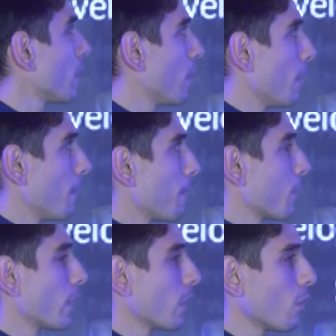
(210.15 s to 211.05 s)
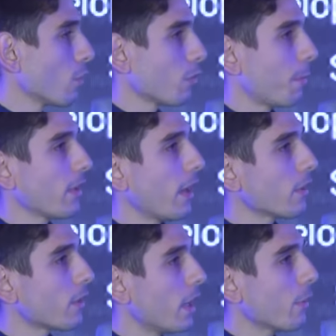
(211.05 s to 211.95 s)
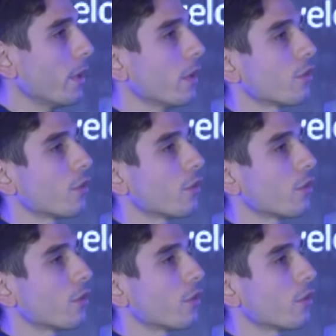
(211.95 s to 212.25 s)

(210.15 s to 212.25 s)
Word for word: um, we can go to specialized hardware,